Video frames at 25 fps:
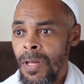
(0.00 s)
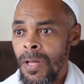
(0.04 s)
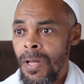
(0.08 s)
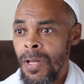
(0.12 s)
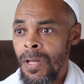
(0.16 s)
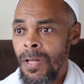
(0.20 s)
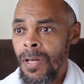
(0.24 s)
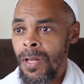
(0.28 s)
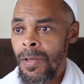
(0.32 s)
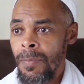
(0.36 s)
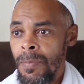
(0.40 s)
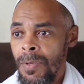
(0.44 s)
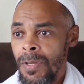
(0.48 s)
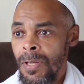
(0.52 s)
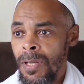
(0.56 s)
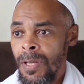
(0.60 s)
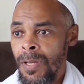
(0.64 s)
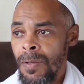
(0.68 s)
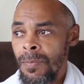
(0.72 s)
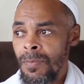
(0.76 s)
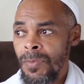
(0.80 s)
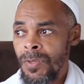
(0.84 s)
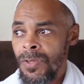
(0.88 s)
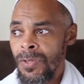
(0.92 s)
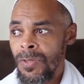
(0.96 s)
And I
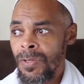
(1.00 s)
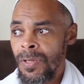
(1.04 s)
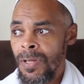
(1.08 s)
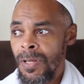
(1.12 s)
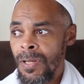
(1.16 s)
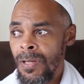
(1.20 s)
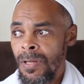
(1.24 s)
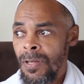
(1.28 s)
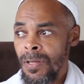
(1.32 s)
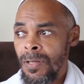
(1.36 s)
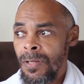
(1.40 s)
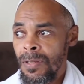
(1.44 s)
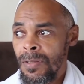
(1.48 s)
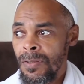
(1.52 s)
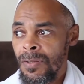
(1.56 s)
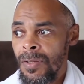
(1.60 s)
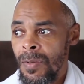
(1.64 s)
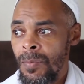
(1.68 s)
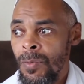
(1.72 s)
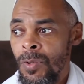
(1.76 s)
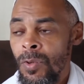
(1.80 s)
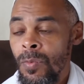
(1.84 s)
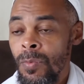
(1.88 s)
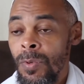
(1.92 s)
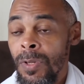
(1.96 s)
became just
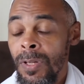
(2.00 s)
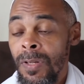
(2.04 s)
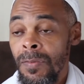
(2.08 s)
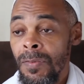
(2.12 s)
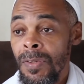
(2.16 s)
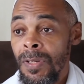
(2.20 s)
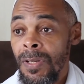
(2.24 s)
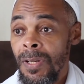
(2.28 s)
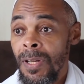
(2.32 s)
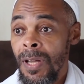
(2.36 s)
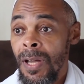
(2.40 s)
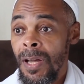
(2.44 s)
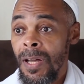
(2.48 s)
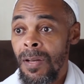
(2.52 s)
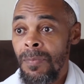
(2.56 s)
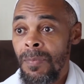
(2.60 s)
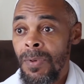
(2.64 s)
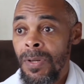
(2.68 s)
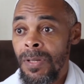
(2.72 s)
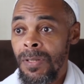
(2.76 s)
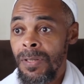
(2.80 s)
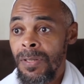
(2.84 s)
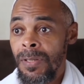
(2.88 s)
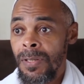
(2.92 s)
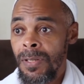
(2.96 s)
someone who believed in God,
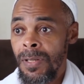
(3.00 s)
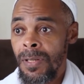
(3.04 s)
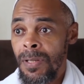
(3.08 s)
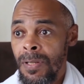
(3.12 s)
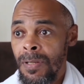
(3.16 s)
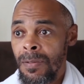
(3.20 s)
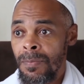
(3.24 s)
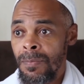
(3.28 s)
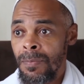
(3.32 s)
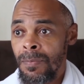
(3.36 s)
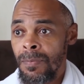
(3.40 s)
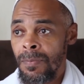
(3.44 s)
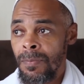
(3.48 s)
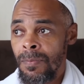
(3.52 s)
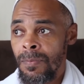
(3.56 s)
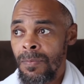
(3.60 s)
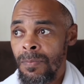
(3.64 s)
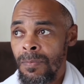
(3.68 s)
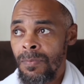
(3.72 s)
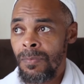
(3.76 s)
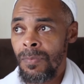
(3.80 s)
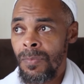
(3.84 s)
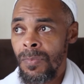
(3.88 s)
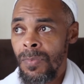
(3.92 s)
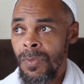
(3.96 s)
but
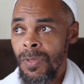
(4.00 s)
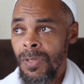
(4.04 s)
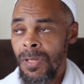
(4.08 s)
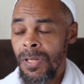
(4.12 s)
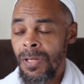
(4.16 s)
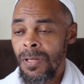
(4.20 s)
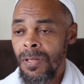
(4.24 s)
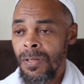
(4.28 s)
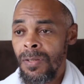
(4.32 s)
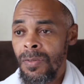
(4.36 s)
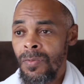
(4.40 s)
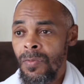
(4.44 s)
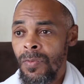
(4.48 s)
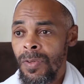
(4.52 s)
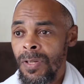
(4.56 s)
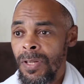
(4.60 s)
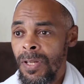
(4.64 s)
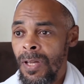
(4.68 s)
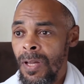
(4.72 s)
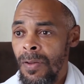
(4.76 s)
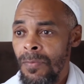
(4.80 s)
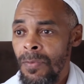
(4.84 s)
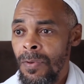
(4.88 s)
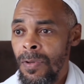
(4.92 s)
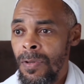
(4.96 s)
didn't
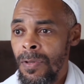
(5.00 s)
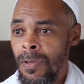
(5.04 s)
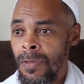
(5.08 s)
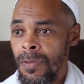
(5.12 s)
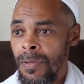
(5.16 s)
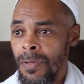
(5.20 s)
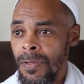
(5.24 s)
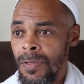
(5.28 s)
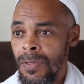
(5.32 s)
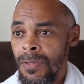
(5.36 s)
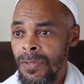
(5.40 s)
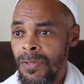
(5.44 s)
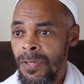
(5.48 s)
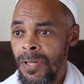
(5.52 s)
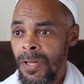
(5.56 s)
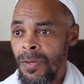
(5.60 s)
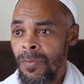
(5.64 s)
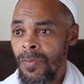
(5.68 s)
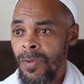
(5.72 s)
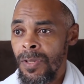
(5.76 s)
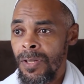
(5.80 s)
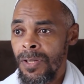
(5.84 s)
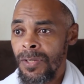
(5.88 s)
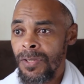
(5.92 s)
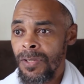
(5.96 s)
really have a
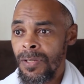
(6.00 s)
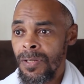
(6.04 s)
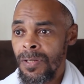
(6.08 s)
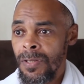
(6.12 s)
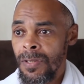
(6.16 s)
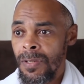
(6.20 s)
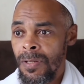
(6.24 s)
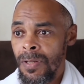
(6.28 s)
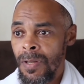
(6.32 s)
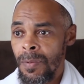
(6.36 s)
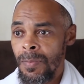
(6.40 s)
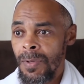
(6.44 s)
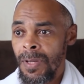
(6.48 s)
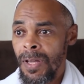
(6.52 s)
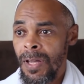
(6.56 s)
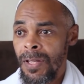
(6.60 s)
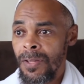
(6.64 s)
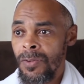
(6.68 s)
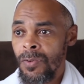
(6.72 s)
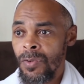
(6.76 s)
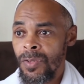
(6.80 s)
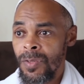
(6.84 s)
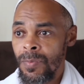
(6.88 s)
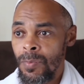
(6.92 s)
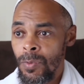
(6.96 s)
set religion. I began
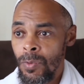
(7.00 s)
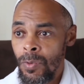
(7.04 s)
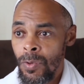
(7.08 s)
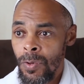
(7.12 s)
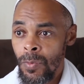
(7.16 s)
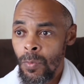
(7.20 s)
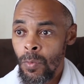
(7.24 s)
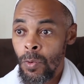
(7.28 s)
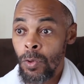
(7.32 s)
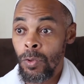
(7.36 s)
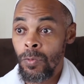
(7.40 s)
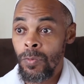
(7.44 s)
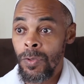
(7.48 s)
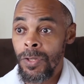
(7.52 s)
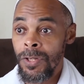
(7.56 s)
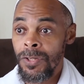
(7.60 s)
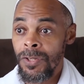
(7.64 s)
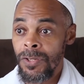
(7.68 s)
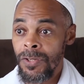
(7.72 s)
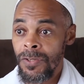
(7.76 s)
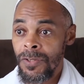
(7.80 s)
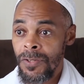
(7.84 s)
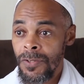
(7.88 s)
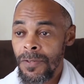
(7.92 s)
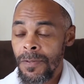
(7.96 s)
to explore world
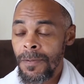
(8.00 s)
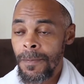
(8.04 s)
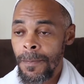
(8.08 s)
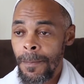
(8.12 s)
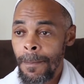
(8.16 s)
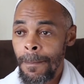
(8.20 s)
religions.